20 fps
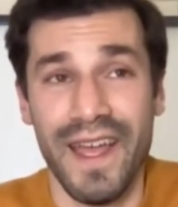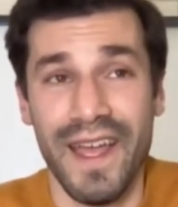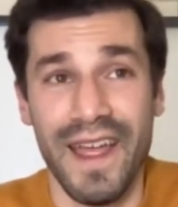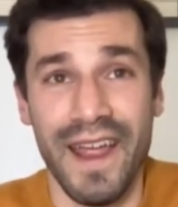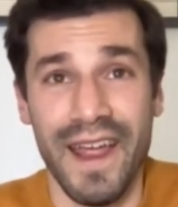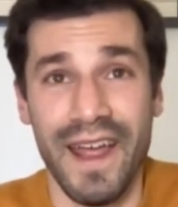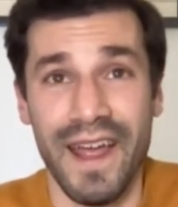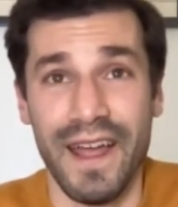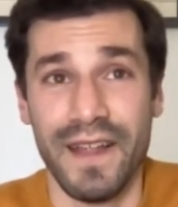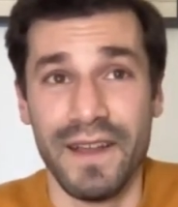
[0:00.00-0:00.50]

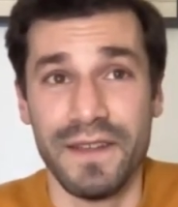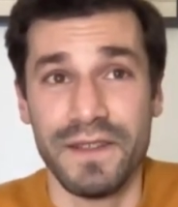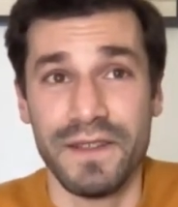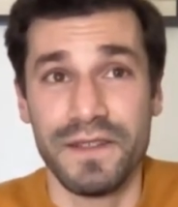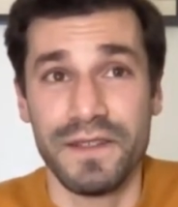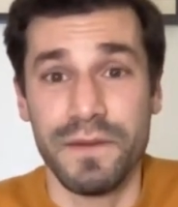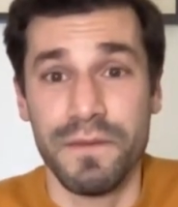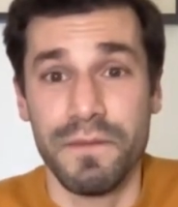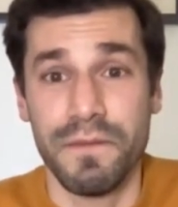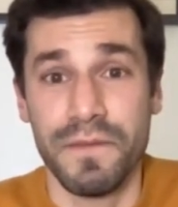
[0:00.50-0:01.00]

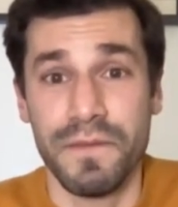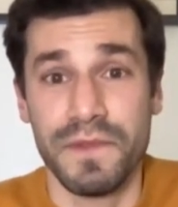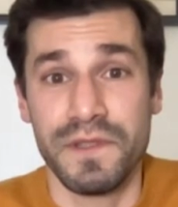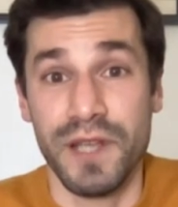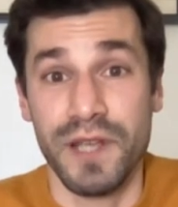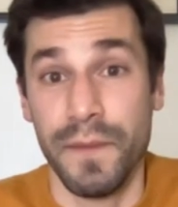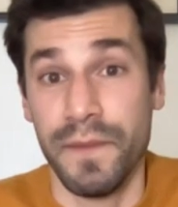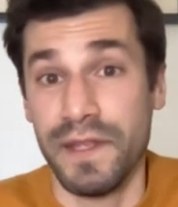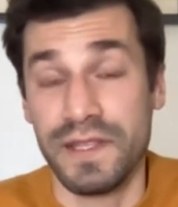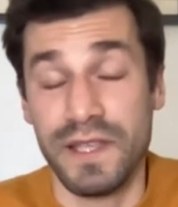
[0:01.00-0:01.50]
And
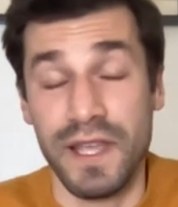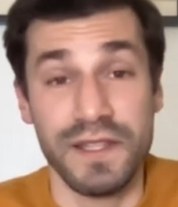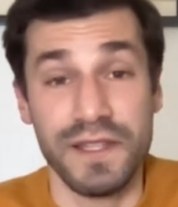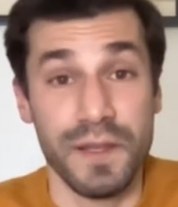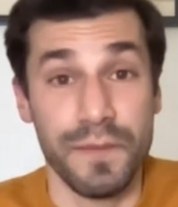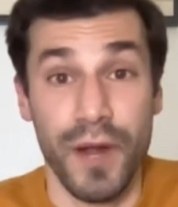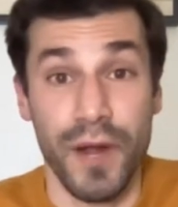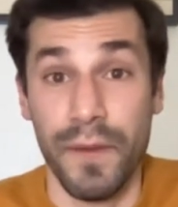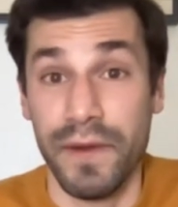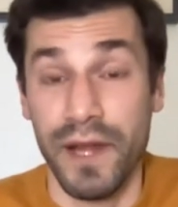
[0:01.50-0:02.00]
some of these kids
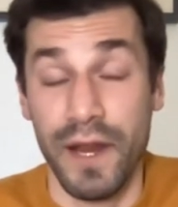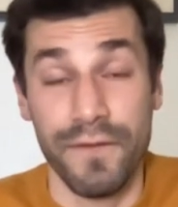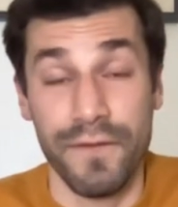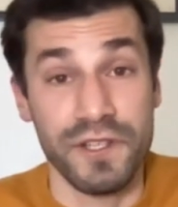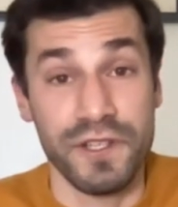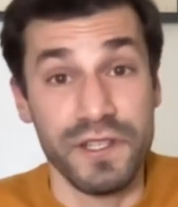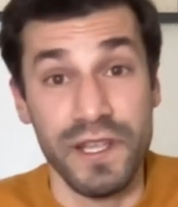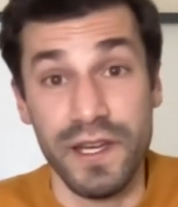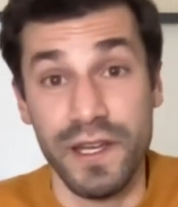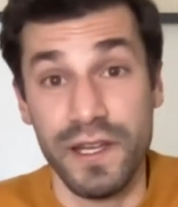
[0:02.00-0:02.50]
had probably never
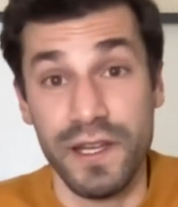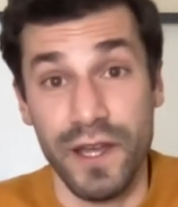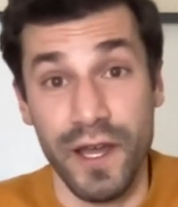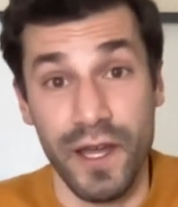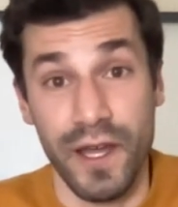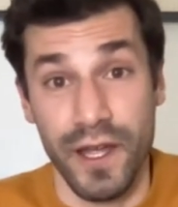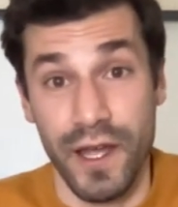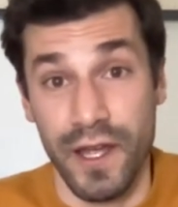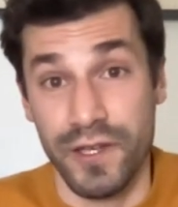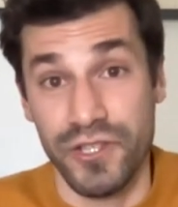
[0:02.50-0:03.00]
seen
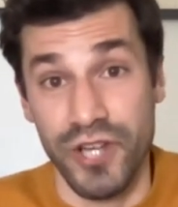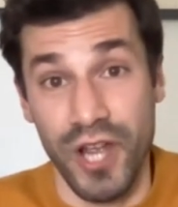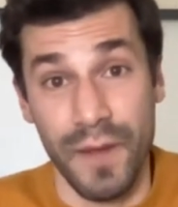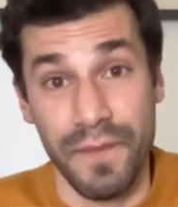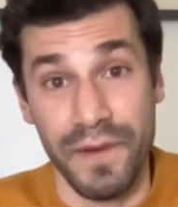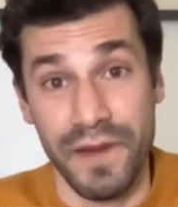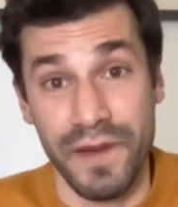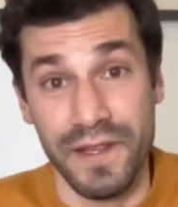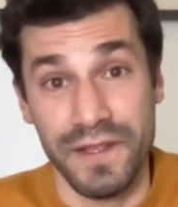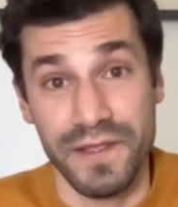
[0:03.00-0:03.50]
a
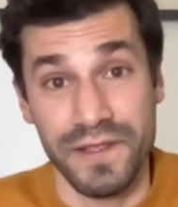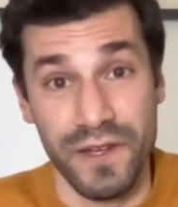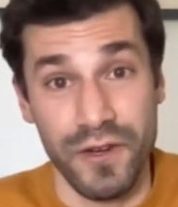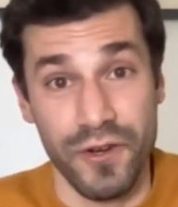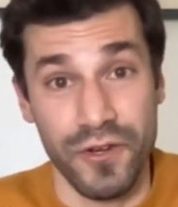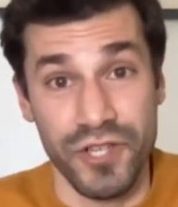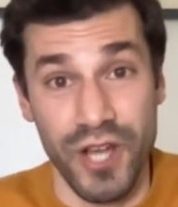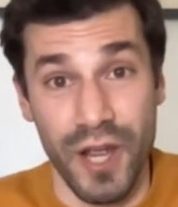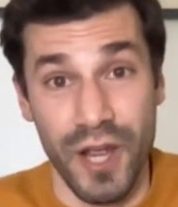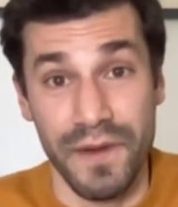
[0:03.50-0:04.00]
Japanese
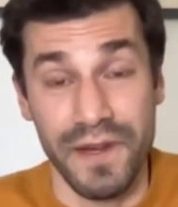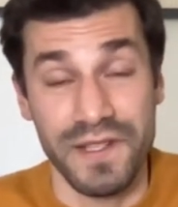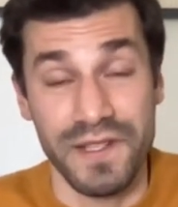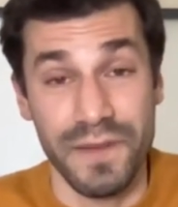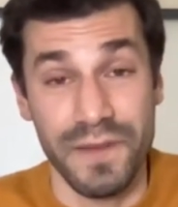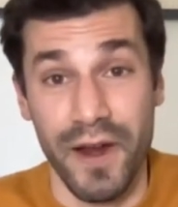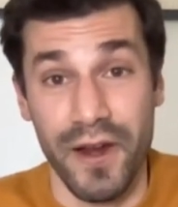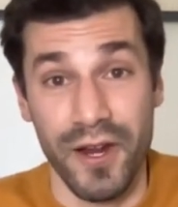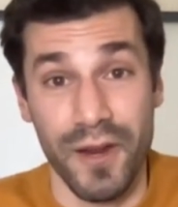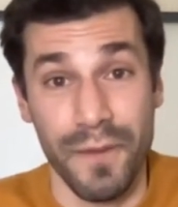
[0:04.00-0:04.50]
or Japanese
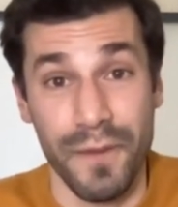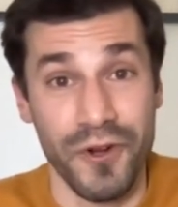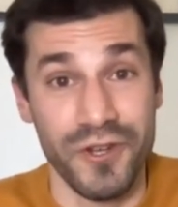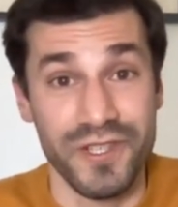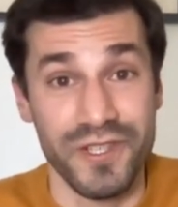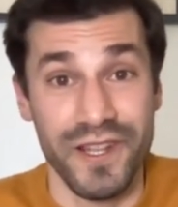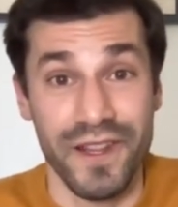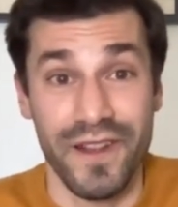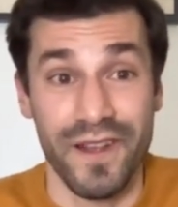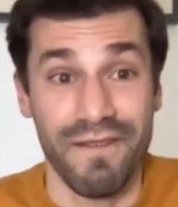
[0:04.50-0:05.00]
American
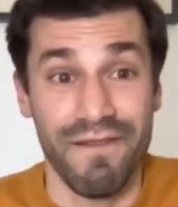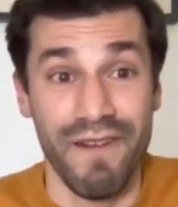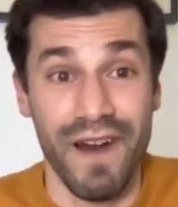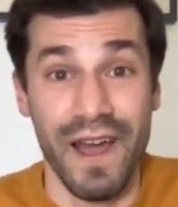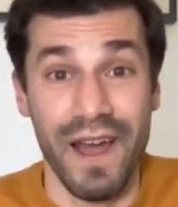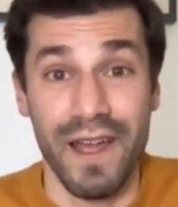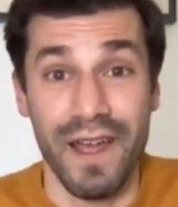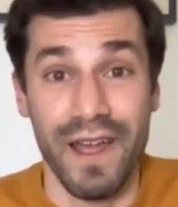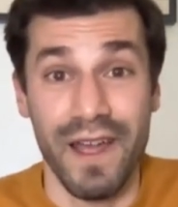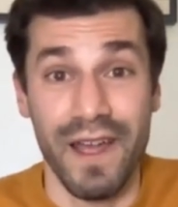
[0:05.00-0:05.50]
person in their
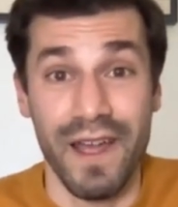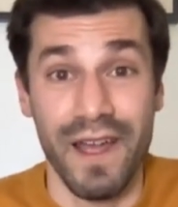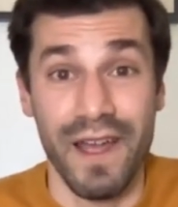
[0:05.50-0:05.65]
life.